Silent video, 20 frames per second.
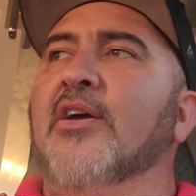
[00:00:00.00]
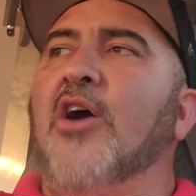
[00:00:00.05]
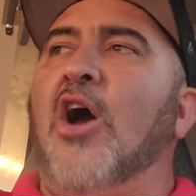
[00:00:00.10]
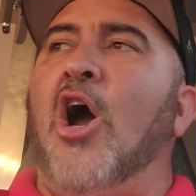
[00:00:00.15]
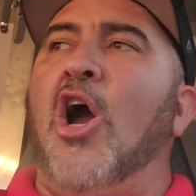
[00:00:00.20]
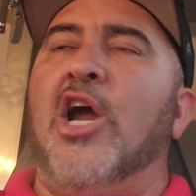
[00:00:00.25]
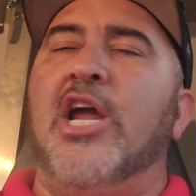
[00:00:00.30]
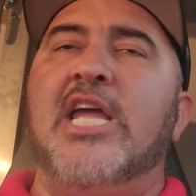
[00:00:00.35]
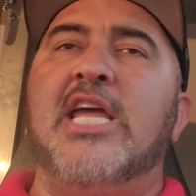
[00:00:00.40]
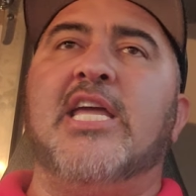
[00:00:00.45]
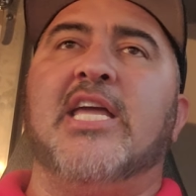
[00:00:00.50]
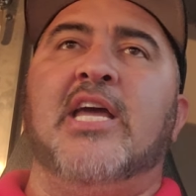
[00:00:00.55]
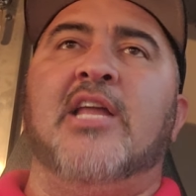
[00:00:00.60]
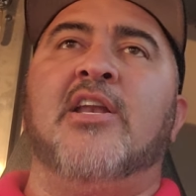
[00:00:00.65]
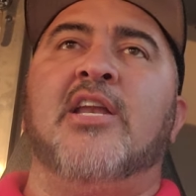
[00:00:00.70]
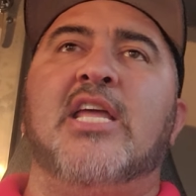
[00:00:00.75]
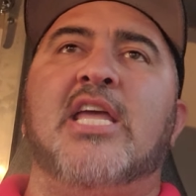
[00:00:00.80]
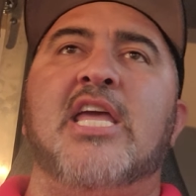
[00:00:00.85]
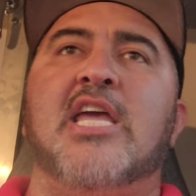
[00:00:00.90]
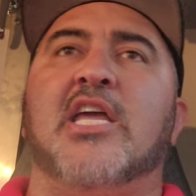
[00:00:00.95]
Or he
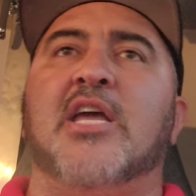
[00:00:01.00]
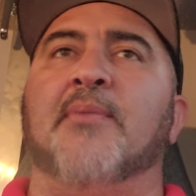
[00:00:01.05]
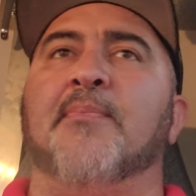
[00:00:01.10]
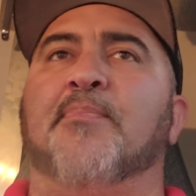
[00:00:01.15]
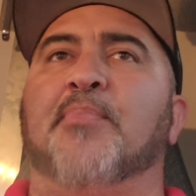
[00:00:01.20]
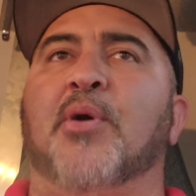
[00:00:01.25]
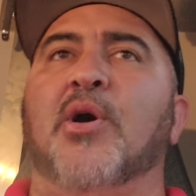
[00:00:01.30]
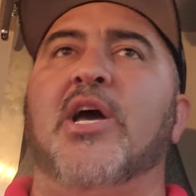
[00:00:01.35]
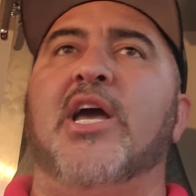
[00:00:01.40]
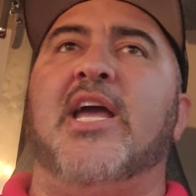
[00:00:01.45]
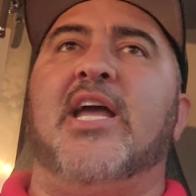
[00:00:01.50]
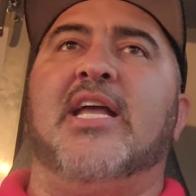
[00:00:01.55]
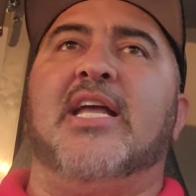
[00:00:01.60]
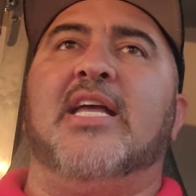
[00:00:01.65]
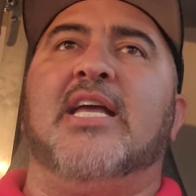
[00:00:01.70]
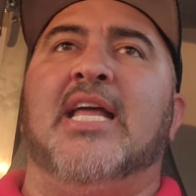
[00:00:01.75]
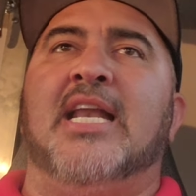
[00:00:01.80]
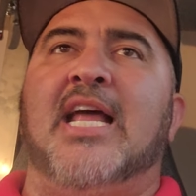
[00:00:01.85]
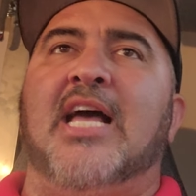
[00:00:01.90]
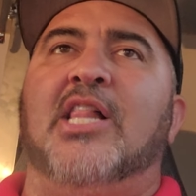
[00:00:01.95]
can put
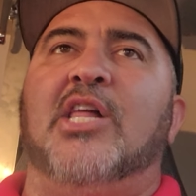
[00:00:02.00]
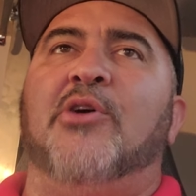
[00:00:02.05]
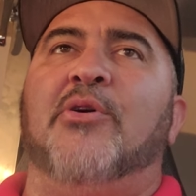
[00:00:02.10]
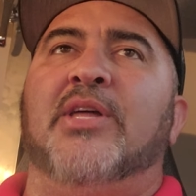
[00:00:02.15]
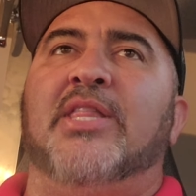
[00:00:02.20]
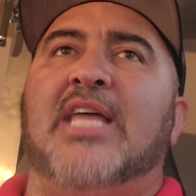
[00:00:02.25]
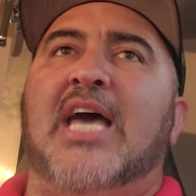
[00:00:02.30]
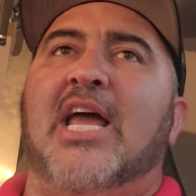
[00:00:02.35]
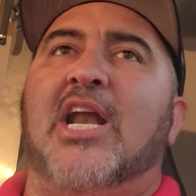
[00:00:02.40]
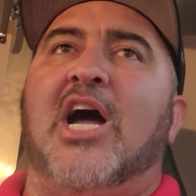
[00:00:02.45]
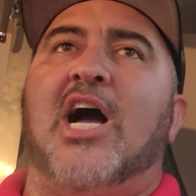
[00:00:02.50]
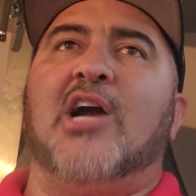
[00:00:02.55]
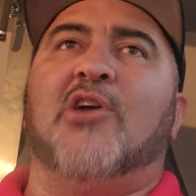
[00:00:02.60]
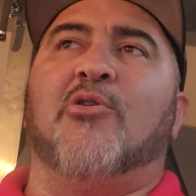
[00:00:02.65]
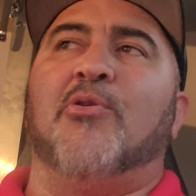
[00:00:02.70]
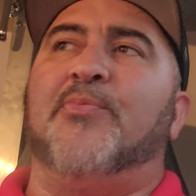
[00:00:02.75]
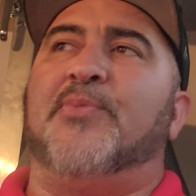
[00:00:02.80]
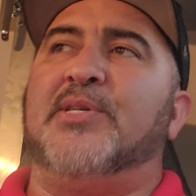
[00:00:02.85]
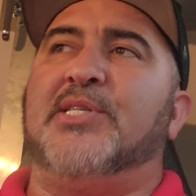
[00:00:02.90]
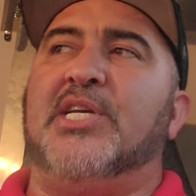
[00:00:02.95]
Canelo in that
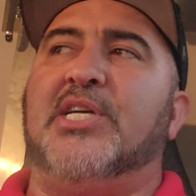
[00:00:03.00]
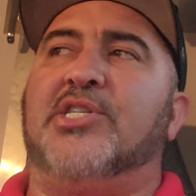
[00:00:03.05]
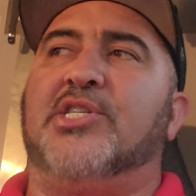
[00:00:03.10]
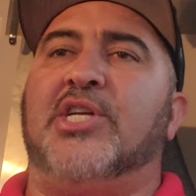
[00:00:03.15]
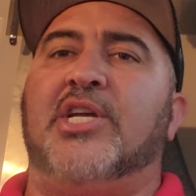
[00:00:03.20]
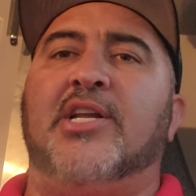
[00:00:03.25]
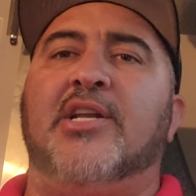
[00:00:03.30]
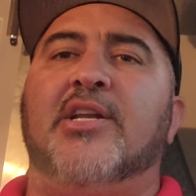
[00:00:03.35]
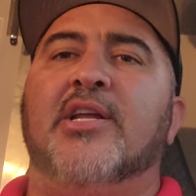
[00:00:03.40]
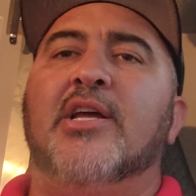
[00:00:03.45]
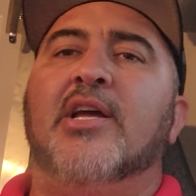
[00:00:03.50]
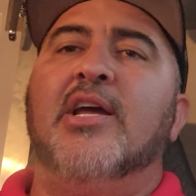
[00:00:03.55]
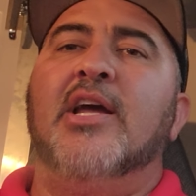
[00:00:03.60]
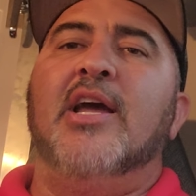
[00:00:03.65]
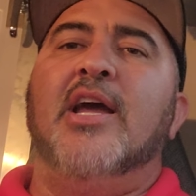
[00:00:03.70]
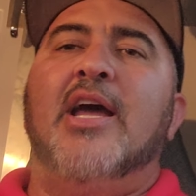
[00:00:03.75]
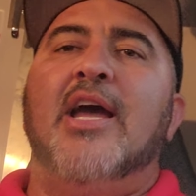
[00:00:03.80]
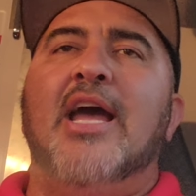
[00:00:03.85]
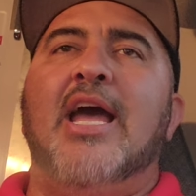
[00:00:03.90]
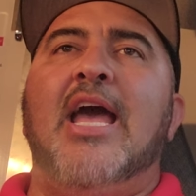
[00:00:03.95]
awkward position.
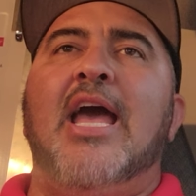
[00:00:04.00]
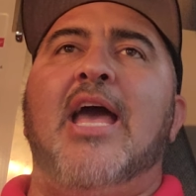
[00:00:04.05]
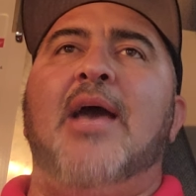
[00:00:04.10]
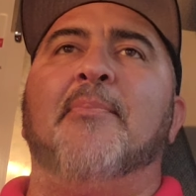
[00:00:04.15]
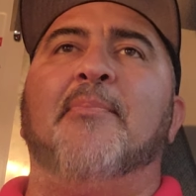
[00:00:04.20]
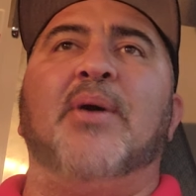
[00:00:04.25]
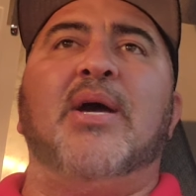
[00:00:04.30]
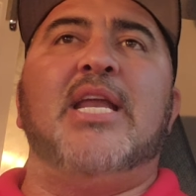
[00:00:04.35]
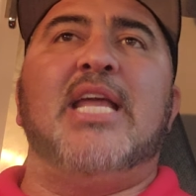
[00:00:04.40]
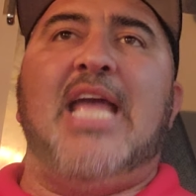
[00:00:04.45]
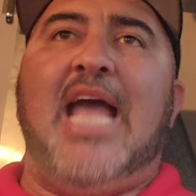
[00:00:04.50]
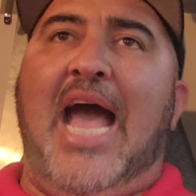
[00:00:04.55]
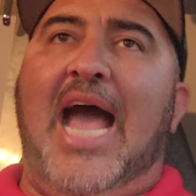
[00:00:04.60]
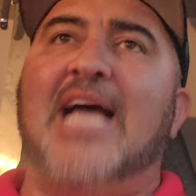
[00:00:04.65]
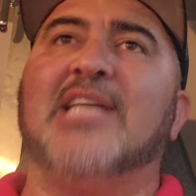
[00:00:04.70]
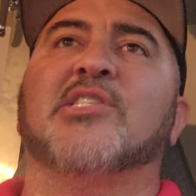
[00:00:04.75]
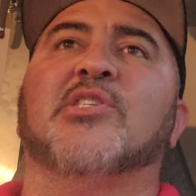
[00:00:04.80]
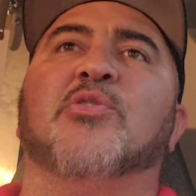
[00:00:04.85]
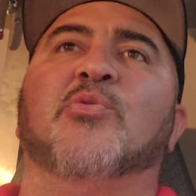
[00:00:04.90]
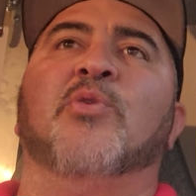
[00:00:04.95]
But he
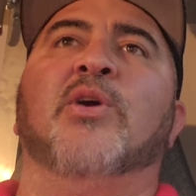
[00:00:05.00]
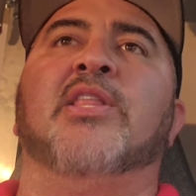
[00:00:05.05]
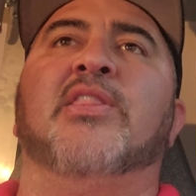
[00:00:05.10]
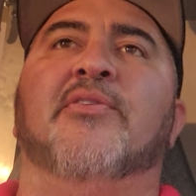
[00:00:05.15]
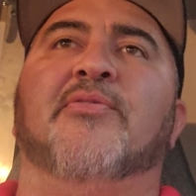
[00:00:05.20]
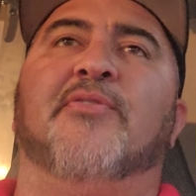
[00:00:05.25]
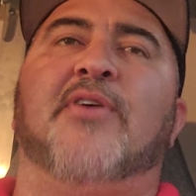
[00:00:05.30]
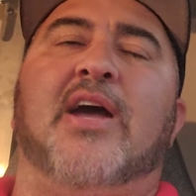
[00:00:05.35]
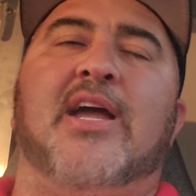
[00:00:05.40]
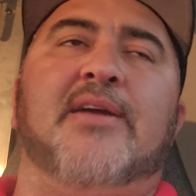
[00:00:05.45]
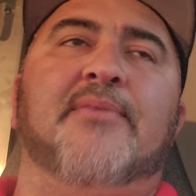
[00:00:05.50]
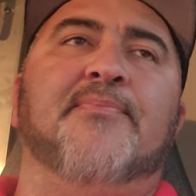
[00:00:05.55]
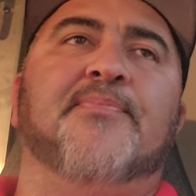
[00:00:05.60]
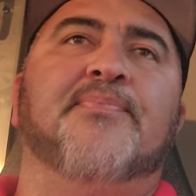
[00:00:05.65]
has to win the fight.